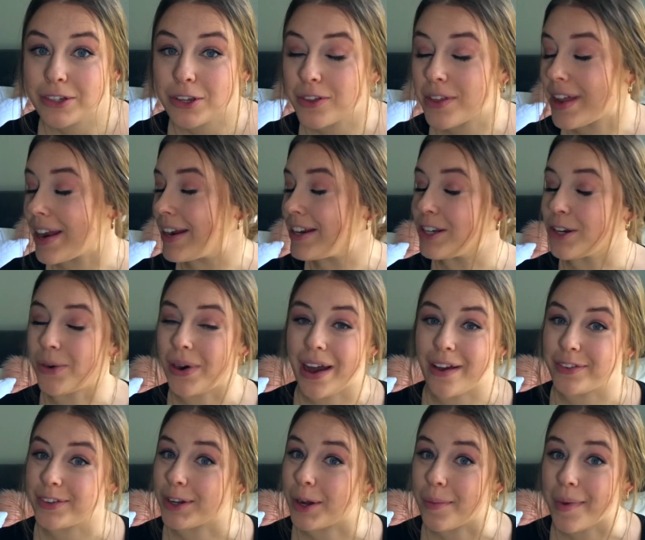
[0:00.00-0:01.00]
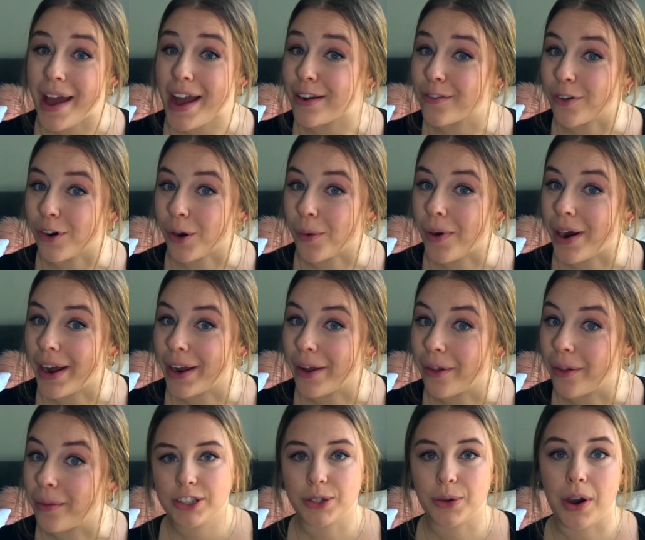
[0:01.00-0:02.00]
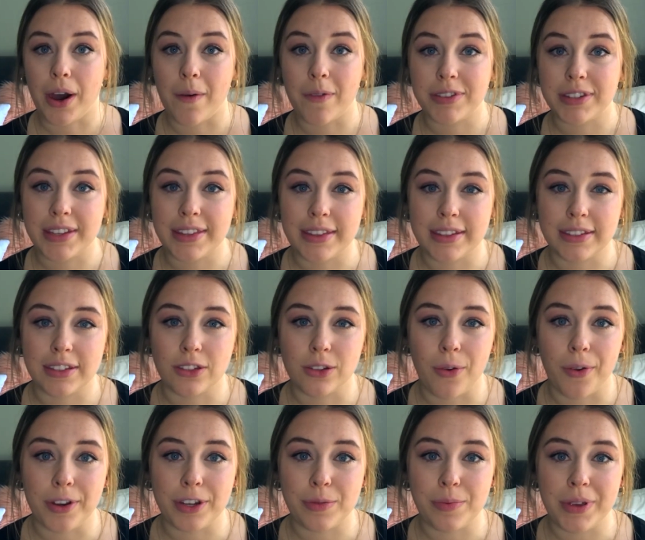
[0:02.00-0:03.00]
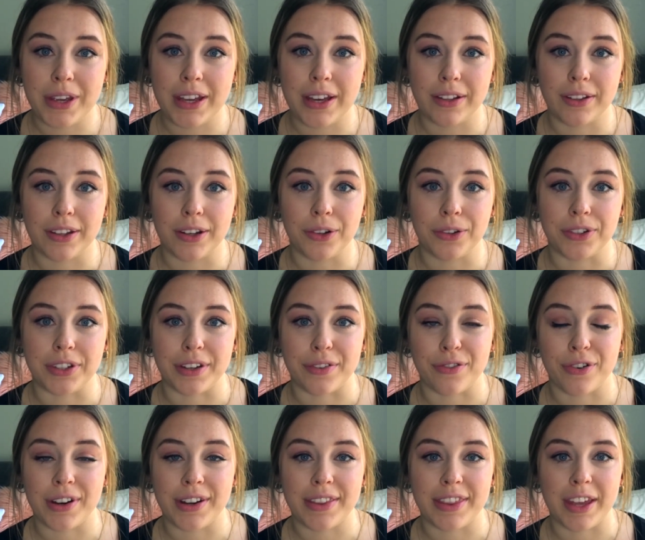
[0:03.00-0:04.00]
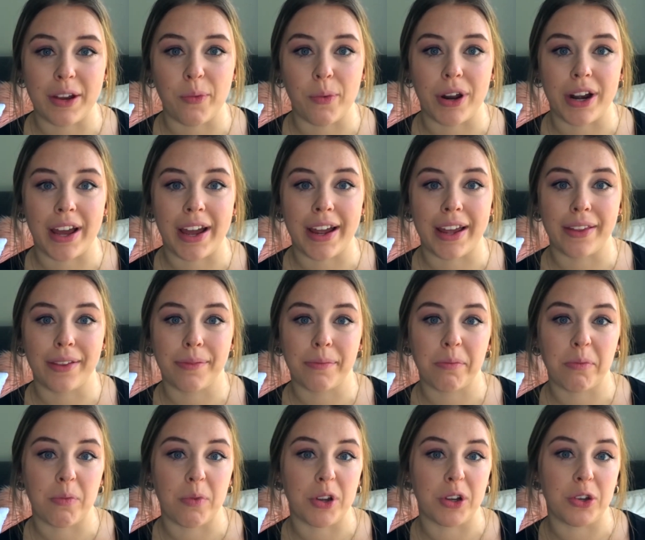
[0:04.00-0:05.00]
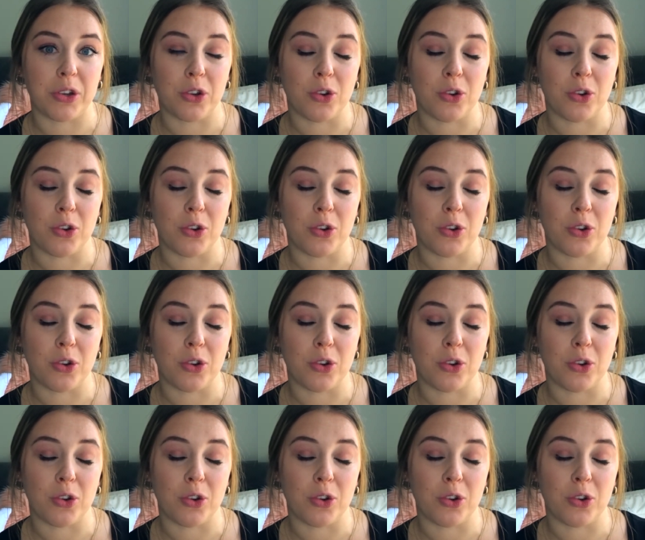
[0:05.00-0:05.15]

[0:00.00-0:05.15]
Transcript: so that I don't have to go back for a while. So obviously this is going to be a little different than what I would